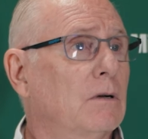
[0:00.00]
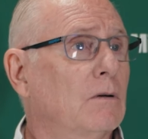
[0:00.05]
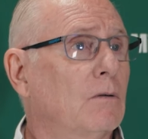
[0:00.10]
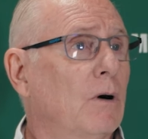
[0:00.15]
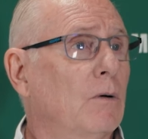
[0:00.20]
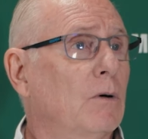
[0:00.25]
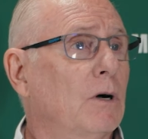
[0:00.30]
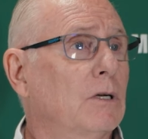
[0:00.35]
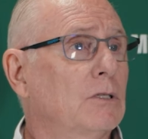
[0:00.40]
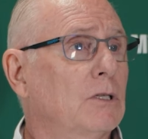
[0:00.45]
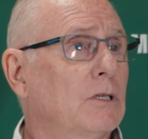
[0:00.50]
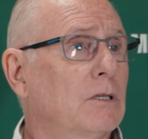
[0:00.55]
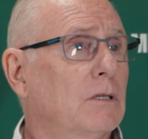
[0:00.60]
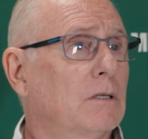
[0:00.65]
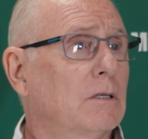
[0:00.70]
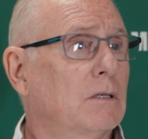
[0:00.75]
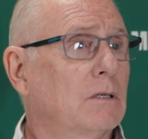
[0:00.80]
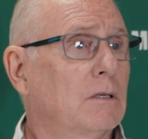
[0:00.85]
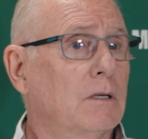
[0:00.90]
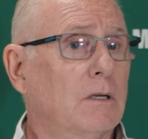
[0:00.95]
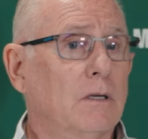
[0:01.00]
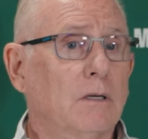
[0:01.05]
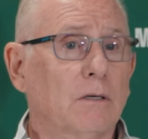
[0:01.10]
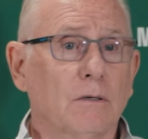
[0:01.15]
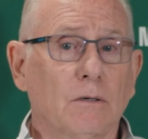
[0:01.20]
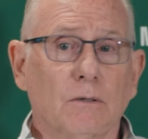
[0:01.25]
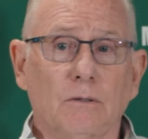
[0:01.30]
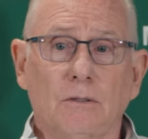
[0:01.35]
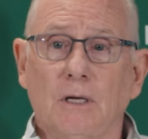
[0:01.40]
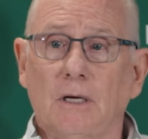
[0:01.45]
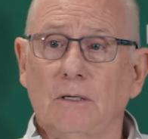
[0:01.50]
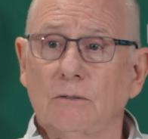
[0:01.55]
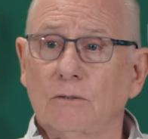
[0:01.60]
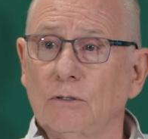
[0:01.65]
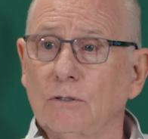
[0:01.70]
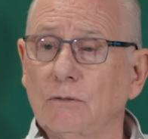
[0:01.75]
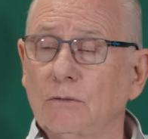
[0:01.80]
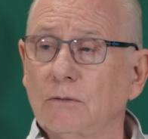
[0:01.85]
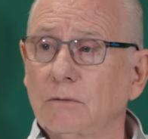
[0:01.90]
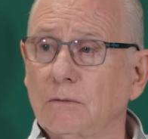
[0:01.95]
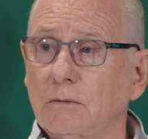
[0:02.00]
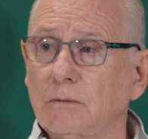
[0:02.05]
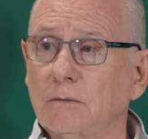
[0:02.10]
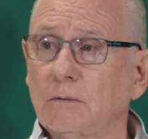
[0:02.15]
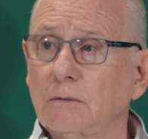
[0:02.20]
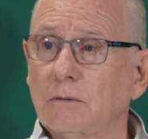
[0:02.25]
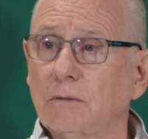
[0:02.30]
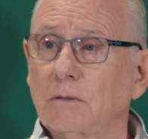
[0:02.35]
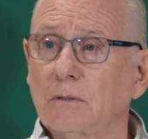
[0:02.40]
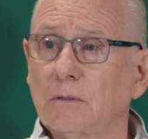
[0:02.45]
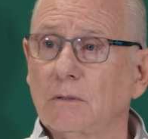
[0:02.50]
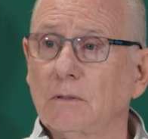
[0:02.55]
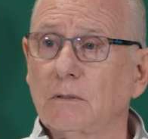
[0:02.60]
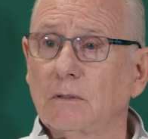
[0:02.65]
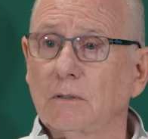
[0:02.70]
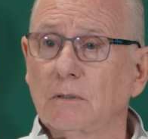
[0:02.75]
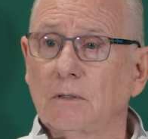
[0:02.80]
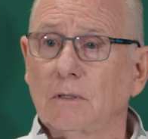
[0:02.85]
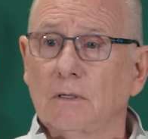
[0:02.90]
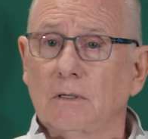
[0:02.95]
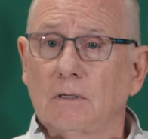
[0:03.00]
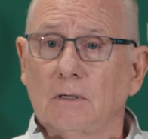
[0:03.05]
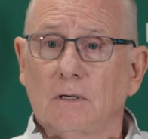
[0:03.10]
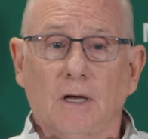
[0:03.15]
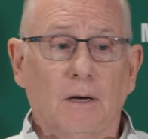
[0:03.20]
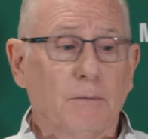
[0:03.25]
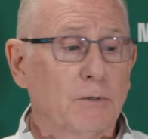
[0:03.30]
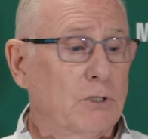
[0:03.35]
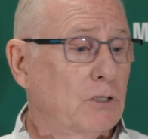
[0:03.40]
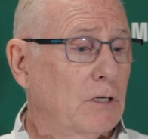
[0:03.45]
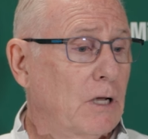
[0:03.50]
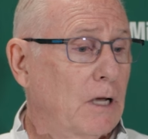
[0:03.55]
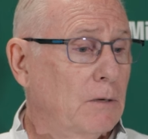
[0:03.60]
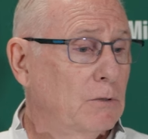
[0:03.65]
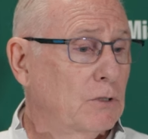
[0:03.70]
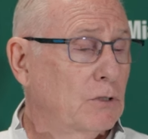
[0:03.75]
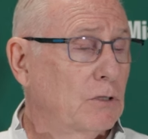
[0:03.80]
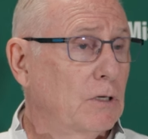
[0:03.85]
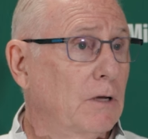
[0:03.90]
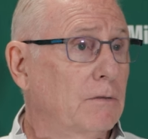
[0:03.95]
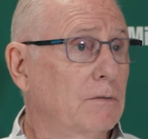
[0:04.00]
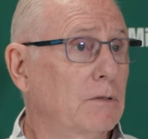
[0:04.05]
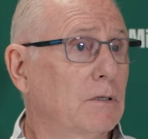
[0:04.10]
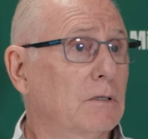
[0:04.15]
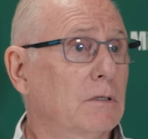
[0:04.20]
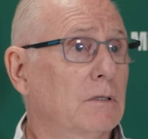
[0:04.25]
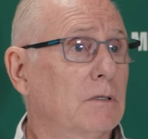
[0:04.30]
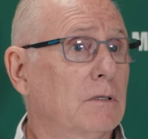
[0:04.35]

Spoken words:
What was it? Two. We were down two. How much time was left?